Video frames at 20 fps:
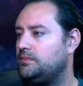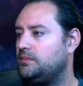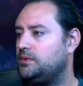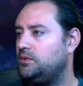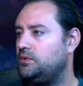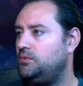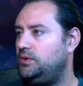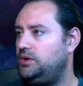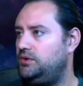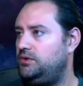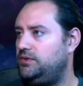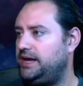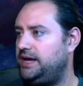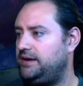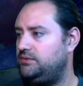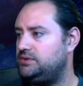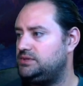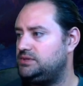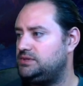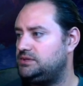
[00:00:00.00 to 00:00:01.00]
We knew that
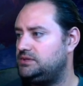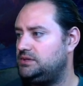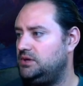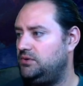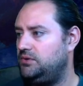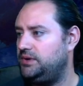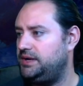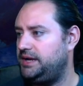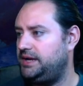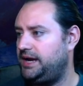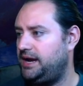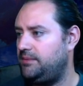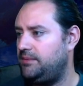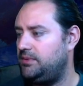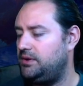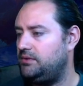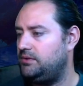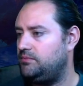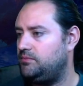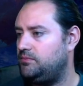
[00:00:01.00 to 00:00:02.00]
was going to happen.